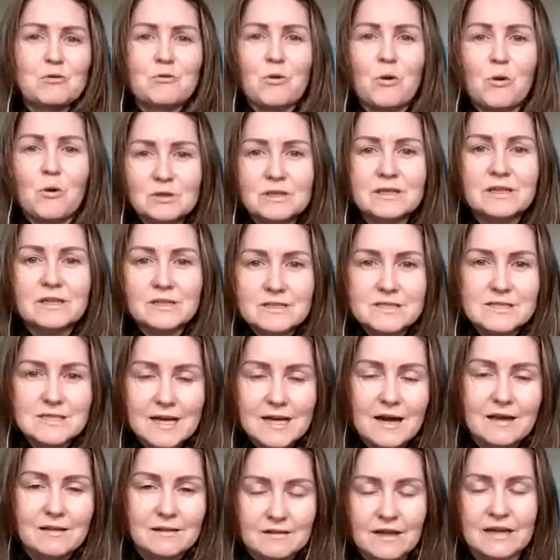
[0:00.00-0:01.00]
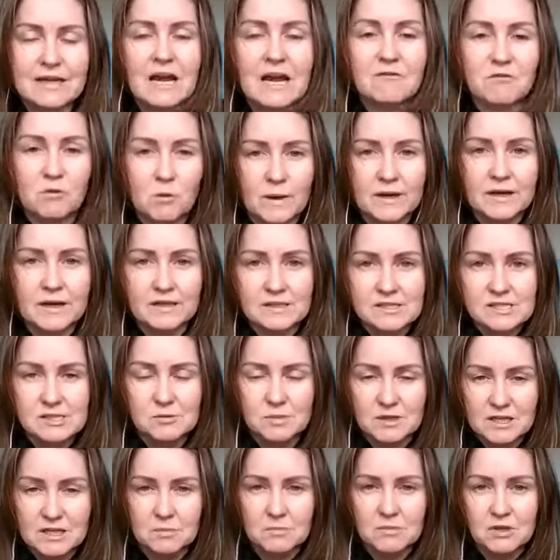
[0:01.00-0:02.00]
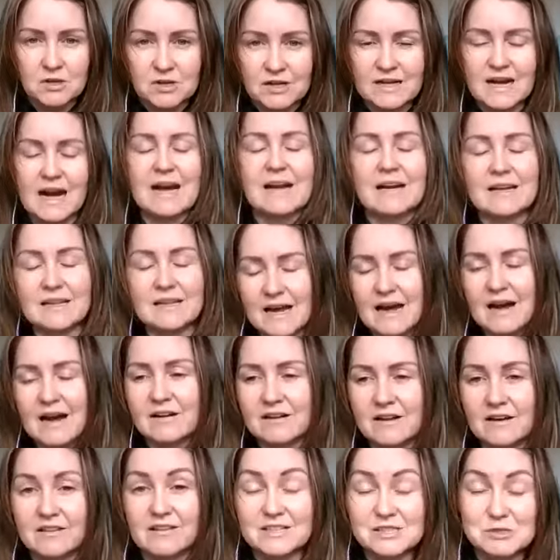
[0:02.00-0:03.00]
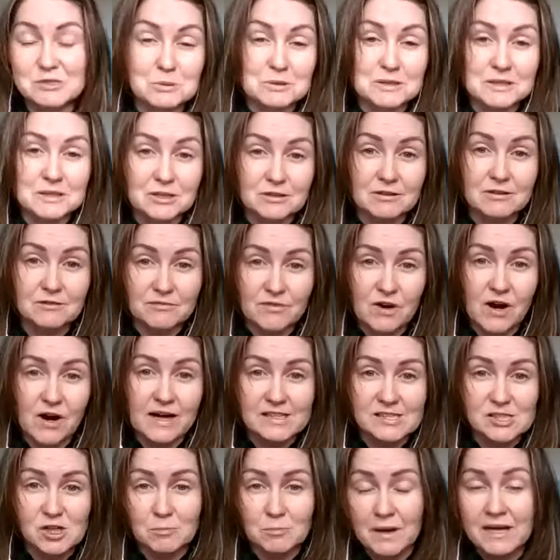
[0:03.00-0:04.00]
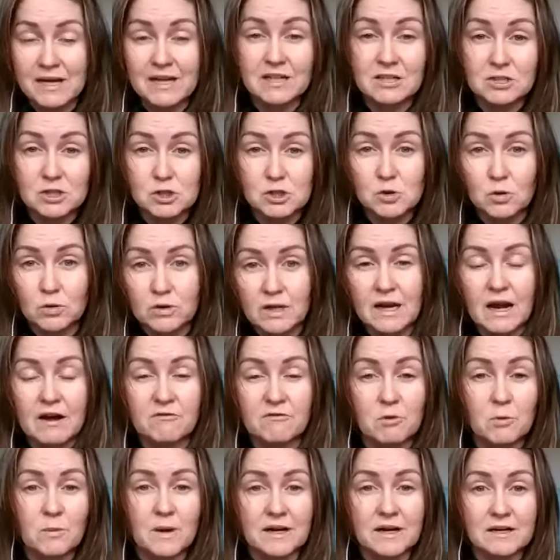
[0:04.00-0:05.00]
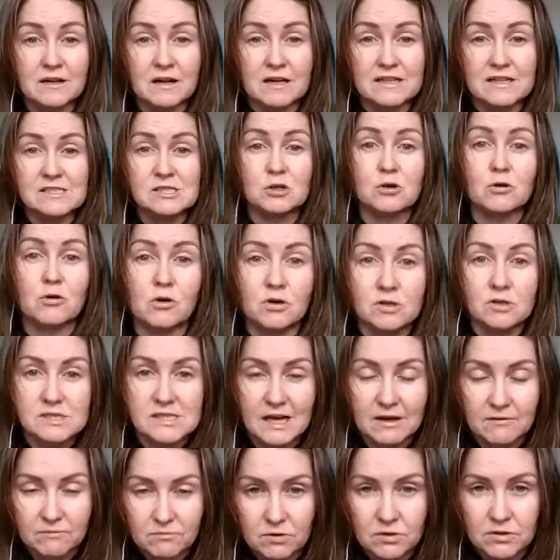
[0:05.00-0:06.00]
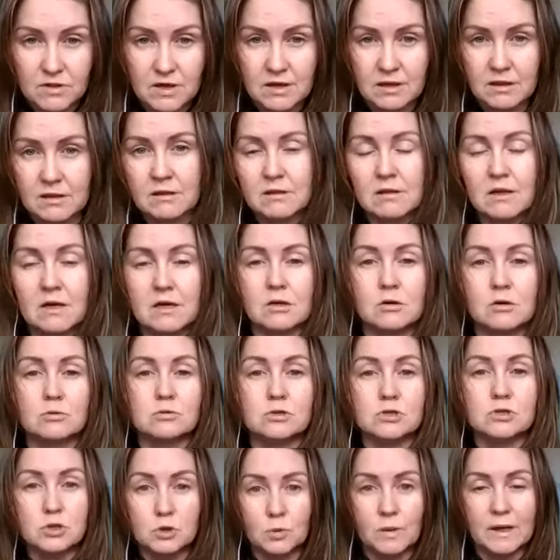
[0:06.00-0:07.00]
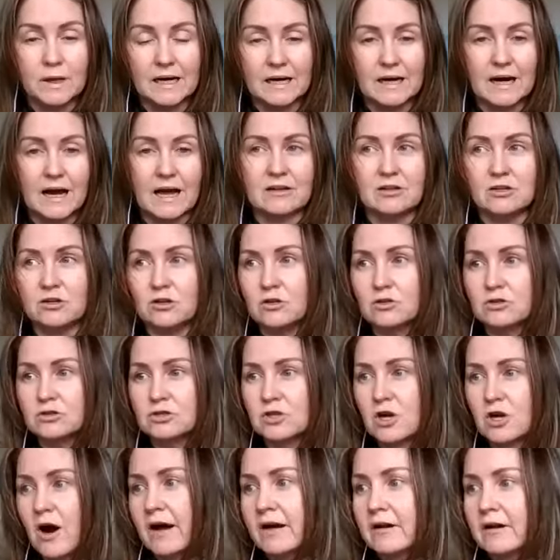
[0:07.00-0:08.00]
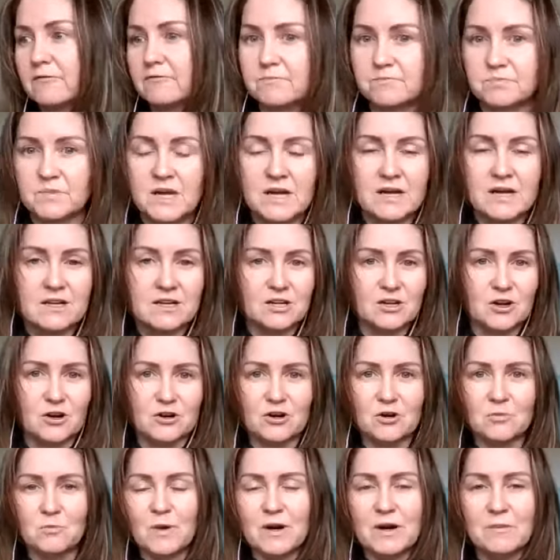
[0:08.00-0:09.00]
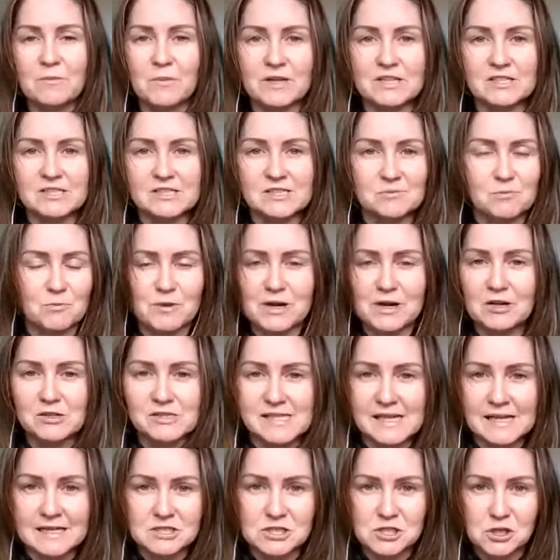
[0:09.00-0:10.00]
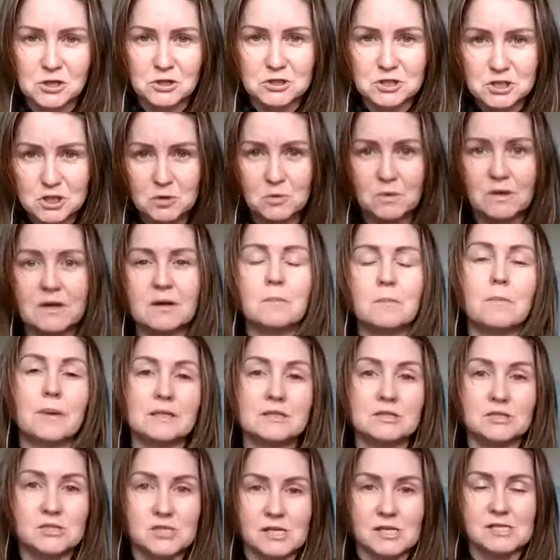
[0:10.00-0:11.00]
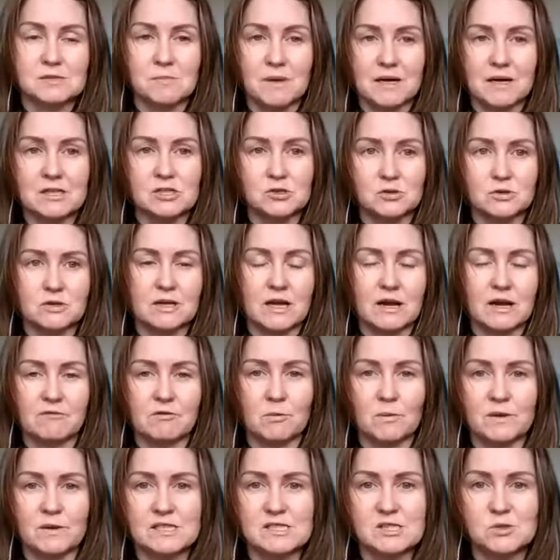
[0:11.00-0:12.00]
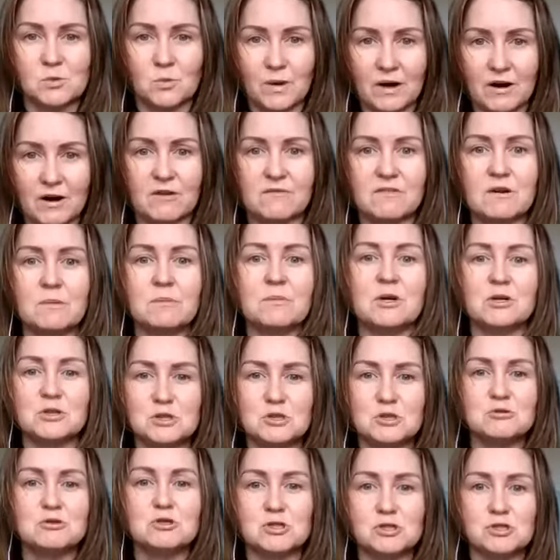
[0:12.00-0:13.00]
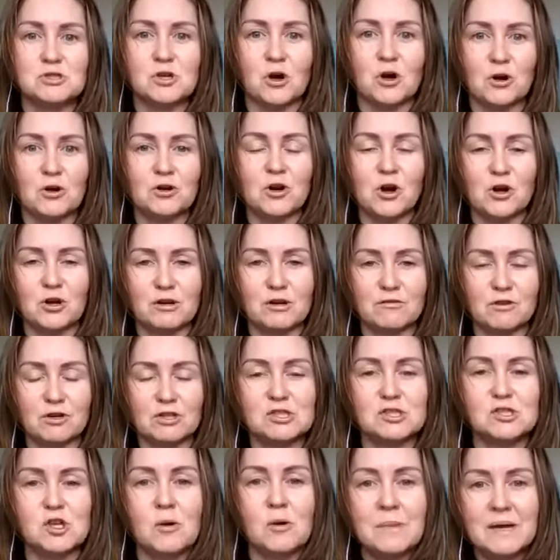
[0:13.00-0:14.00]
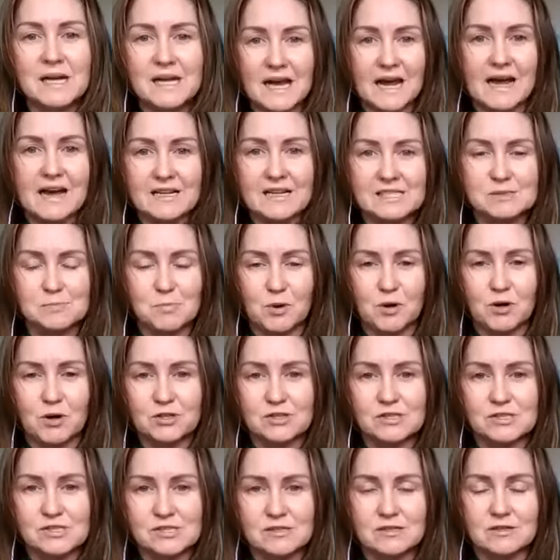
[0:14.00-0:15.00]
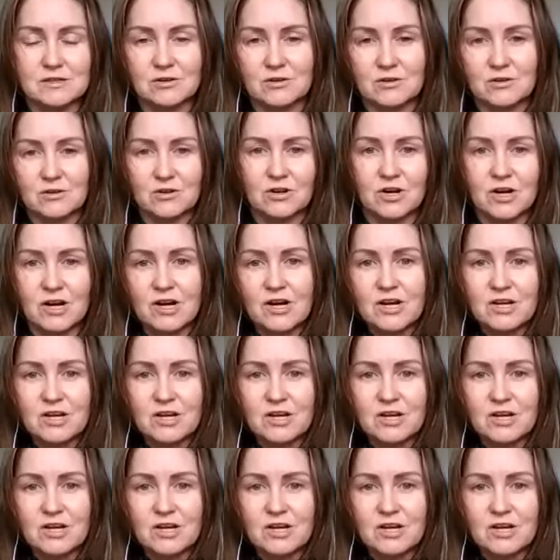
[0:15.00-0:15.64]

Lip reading: all in it together. Like, everyone needs to be communicating. Yeah, no, that's really good advice. So making sure that everyone is across everything that you're doing, and you're not kind of, we're not saying don't do it, but just make sure that everyone is aware of it, because you just don't know. You've got so many experts that are,